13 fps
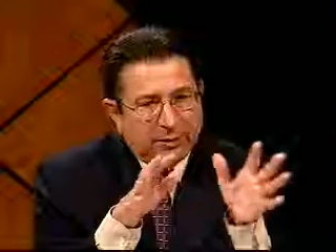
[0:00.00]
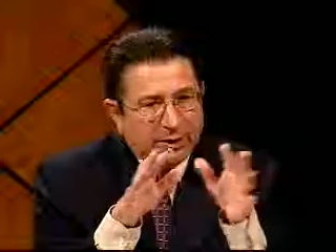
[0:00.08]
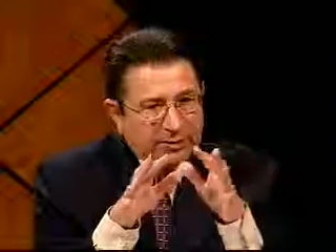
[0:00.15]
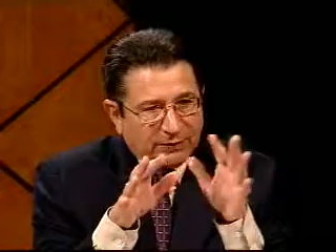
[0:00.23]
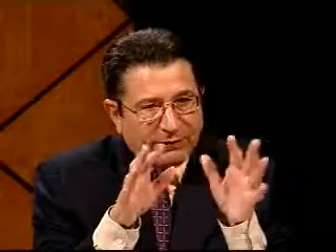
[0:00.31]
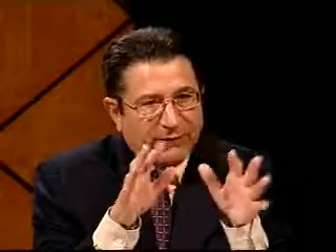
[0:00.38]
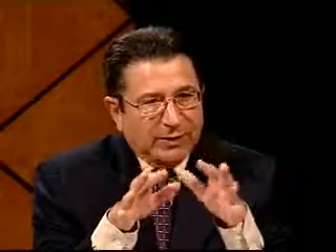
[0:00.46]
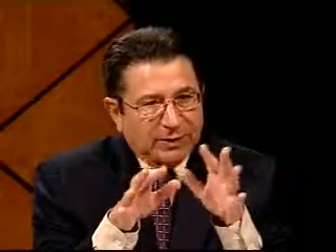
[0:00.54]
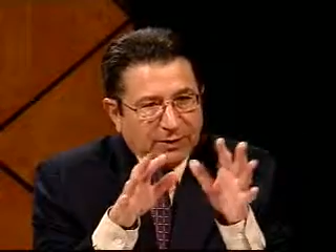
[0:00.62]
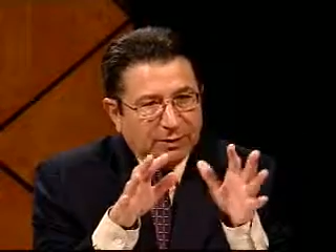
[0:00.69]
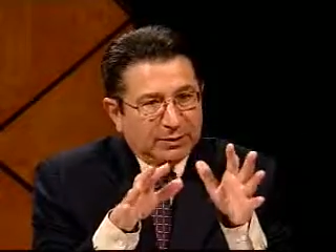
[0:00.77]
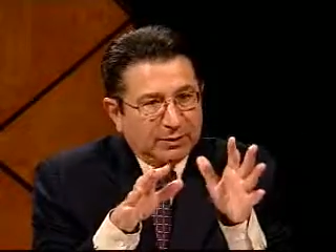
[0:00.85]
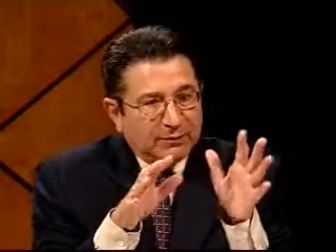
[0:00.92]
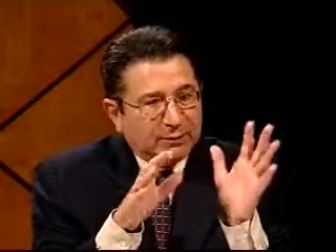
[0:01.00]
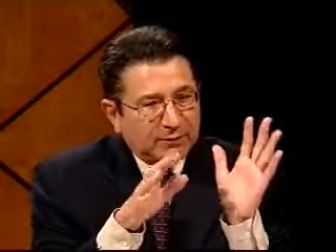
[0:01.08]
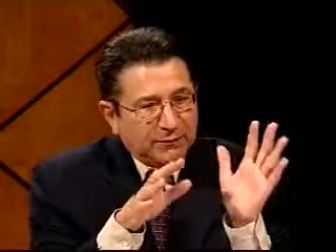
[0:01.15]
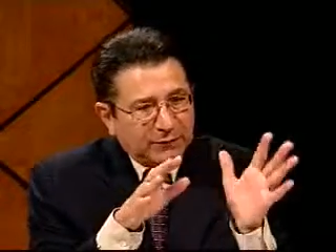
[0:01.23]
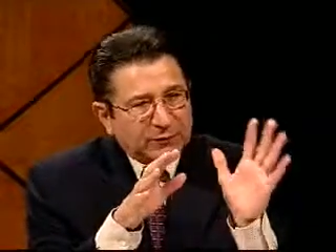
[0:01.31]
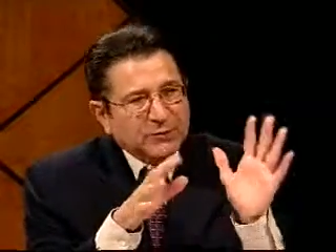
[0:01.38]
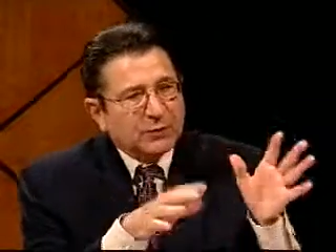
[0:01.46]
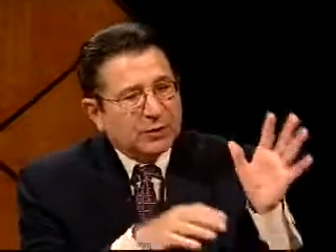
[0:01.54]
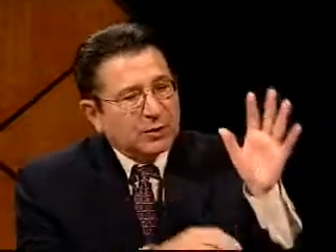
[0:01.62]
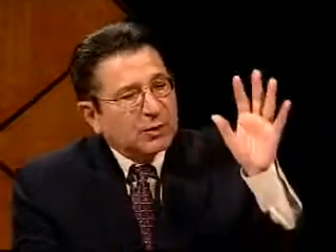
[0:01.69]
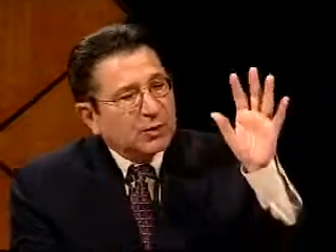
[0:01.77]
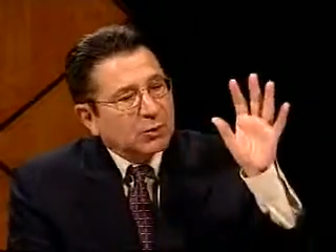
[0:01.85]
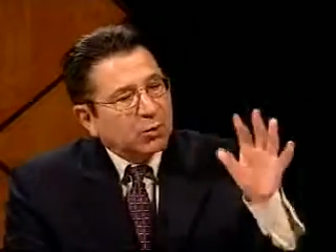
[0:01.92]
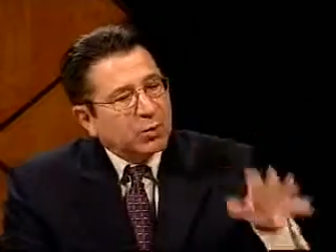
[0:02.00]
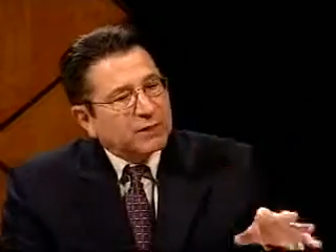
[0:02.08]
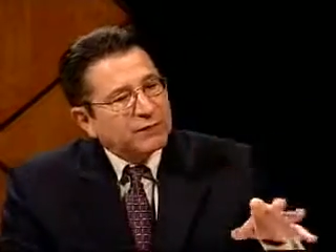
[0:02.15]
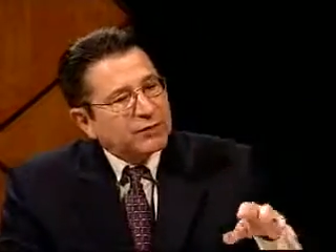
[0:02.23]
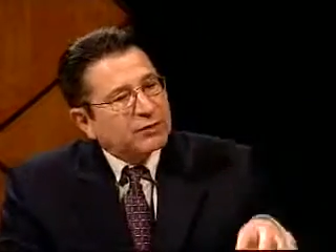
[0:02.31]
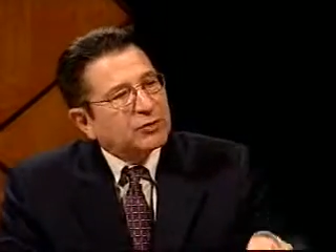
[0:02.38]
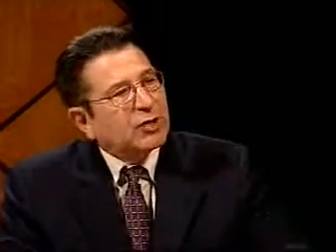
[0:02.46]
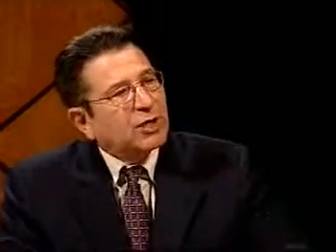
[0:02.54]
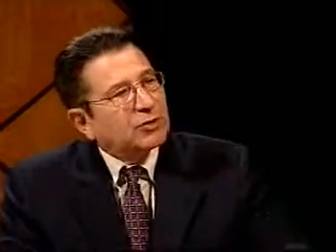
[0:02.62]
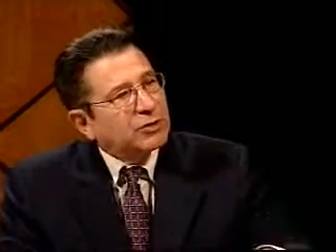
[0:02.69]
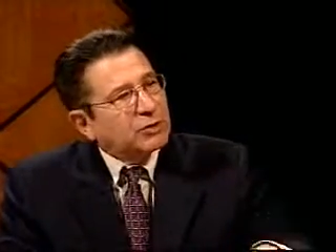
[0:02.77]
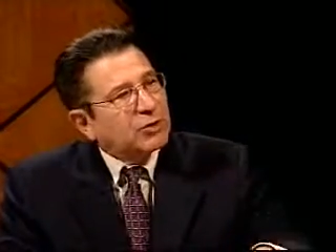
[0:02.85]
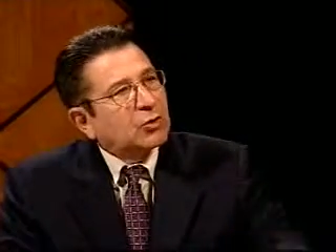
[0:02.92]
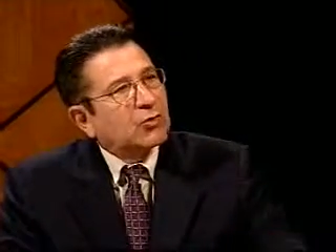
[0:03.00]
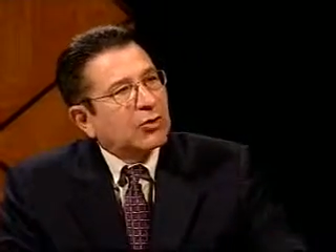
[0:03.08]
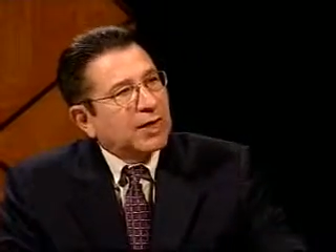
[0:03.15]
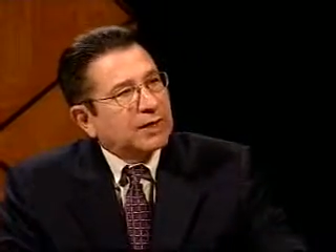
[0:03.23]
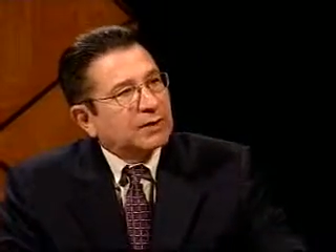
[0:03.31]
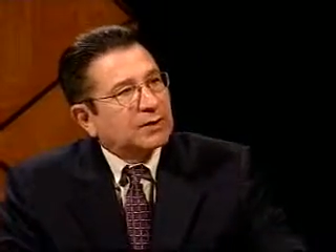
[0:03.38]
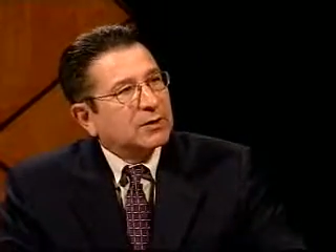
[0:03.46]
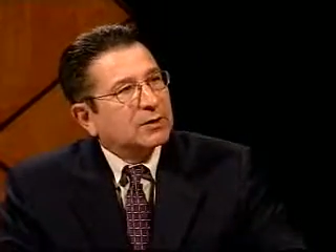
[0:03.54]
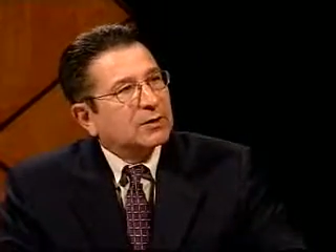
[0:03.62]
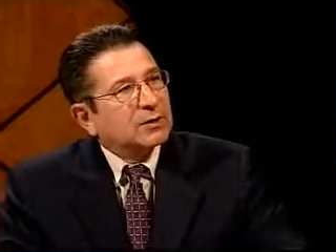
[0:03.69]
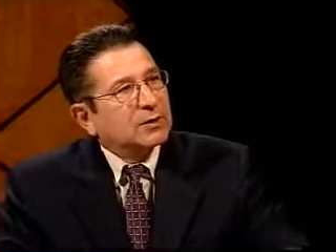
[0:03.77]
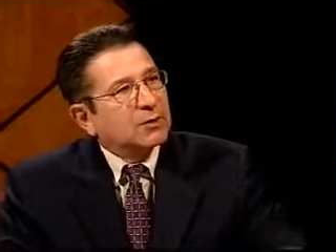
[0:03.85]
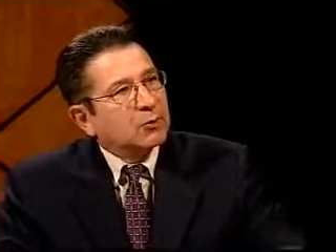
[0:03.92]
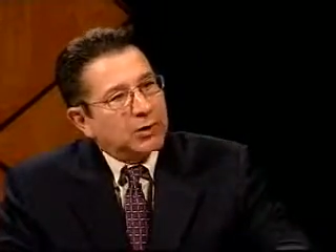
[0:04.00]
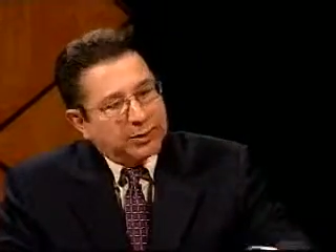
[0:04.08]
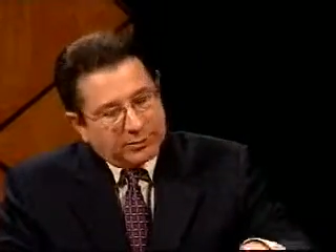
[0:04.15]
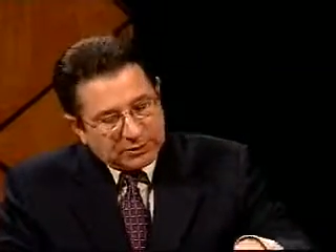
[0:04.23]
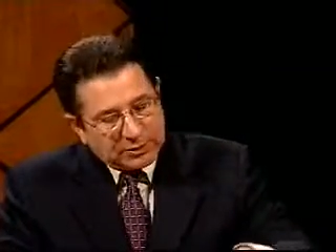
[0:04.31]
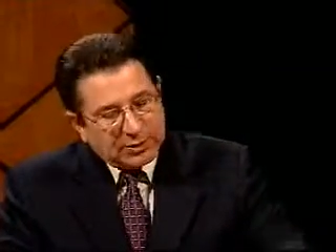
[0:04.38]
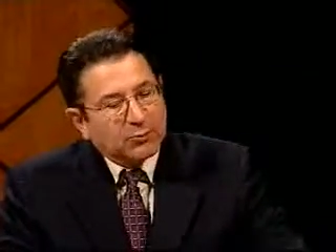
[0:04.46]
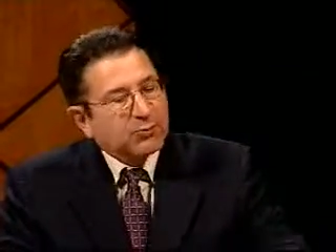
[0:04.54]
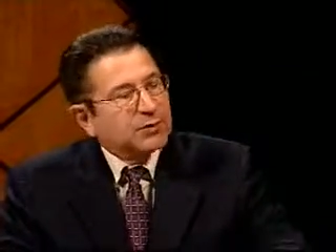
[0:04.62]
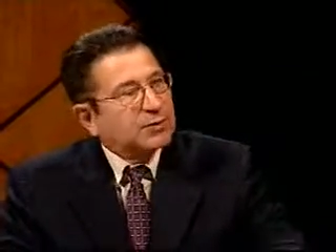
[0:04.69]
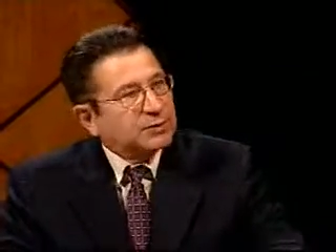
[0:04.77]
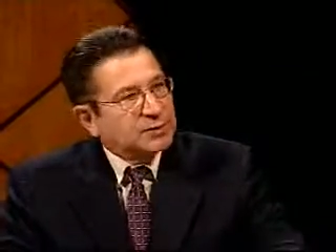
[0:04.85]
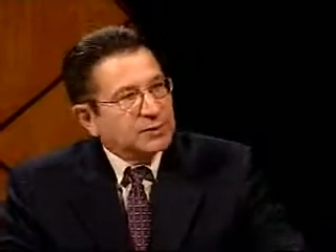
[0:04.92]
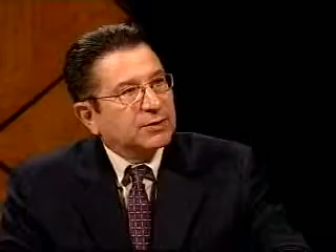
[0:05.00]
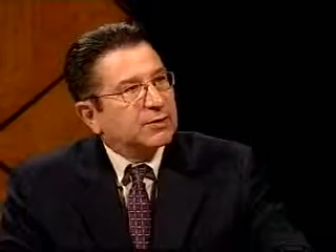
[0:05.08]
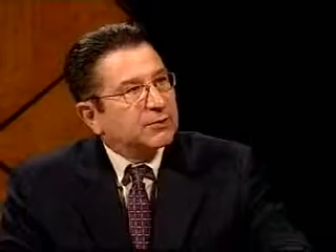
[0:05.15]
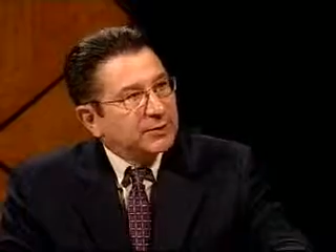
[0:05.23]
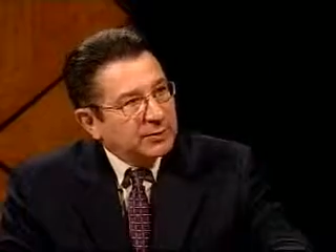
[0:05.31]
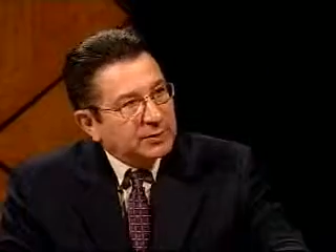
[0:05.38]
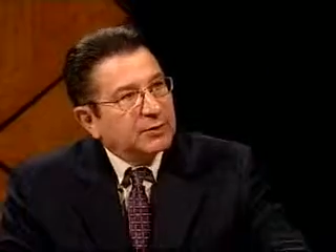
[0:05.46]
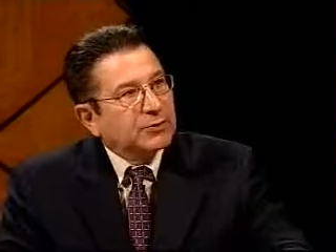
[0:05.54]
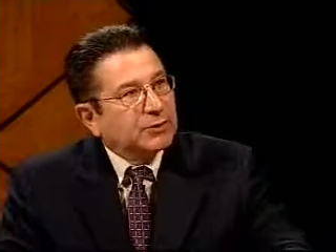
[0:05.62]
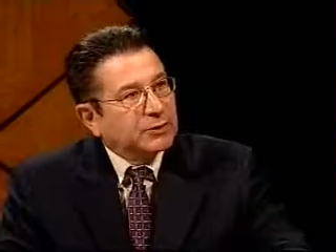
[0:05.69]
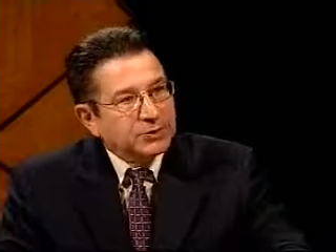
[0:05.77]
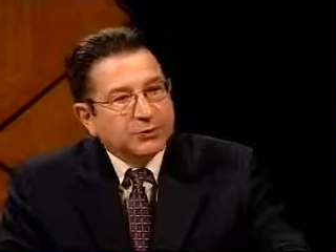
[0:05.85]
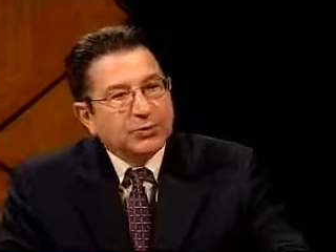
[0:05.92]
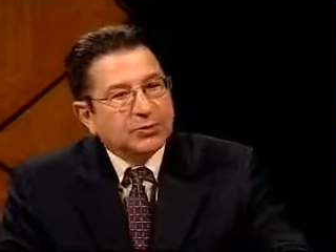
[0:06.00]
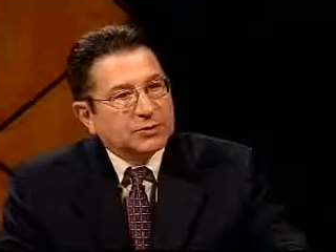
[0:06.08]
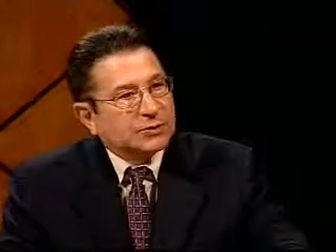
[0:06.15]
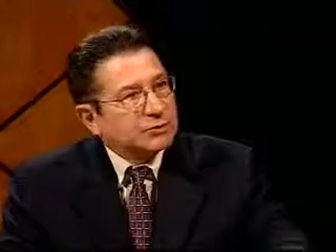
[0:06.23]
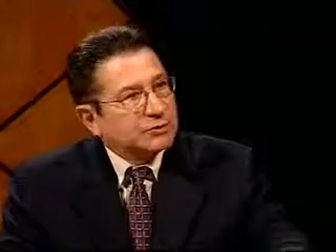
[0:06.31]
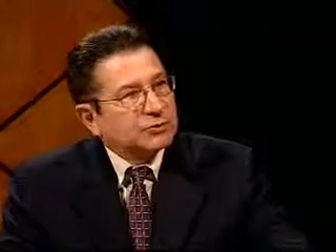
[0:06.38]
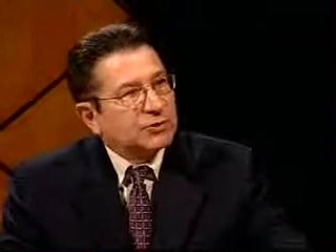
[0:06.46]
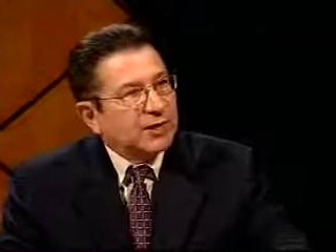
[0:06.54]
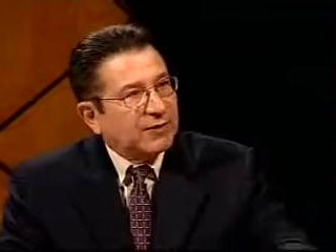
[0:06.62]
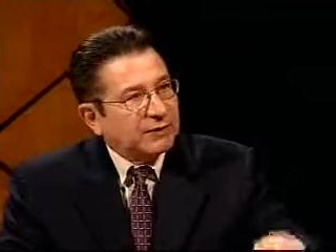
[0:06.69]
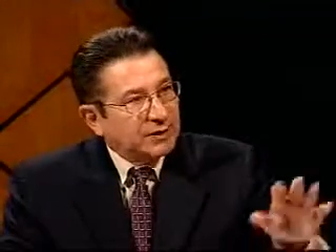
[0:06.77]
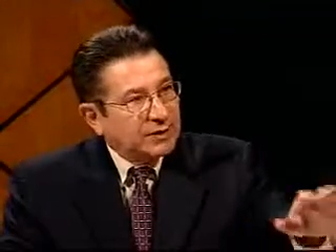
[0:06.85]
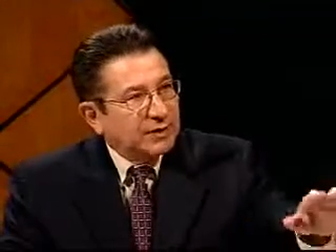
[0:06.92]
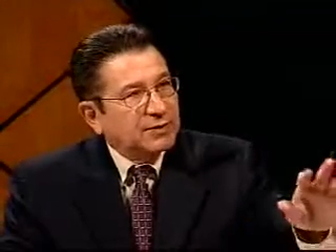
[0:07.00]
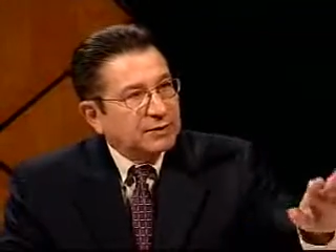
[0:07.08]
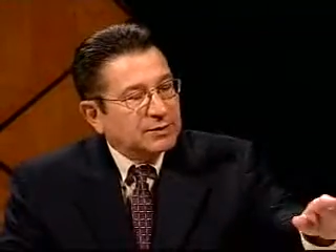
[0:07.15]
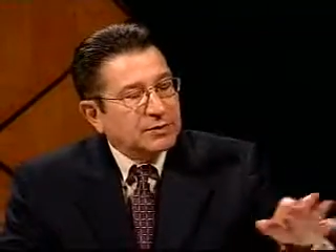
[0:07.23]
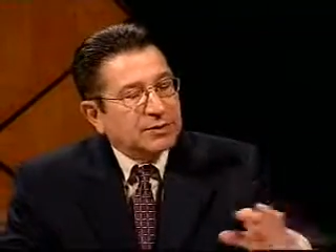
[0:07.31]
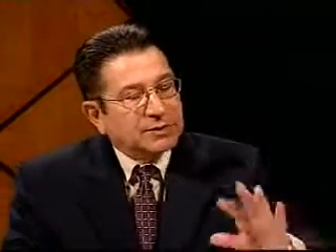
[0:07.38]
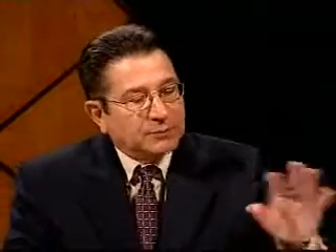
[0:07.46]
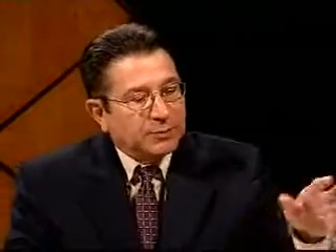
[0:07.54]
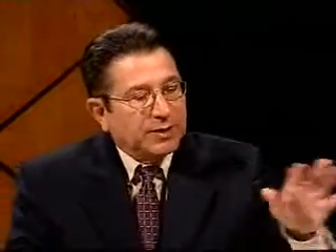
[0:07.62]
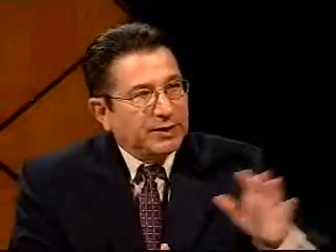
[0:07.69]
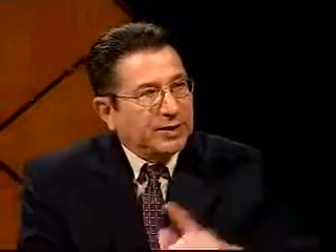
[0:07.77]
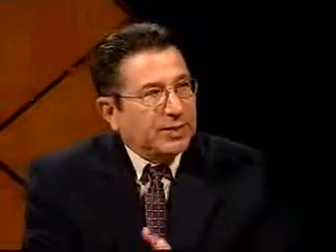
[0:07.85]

you're not defending. Well, first of all, what have you done to correct what some would consider to be, you know, these abuses in travel? Let's explain